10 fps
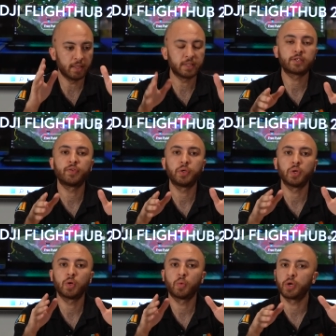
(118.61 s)
In this
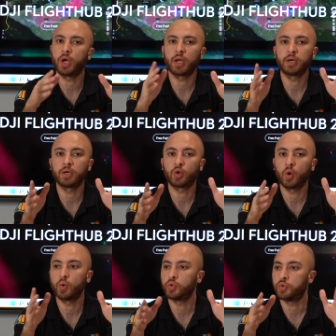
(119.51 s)
video, we're gonna
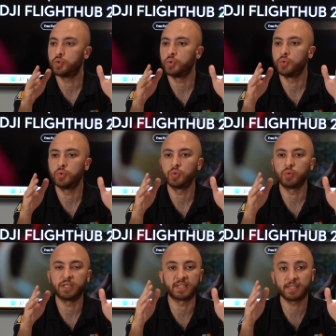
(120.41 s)
go
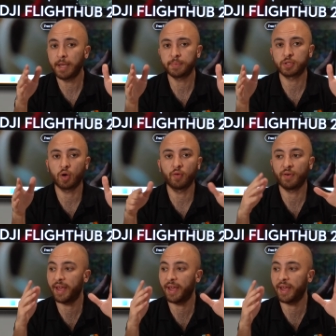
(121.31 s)
to the steps of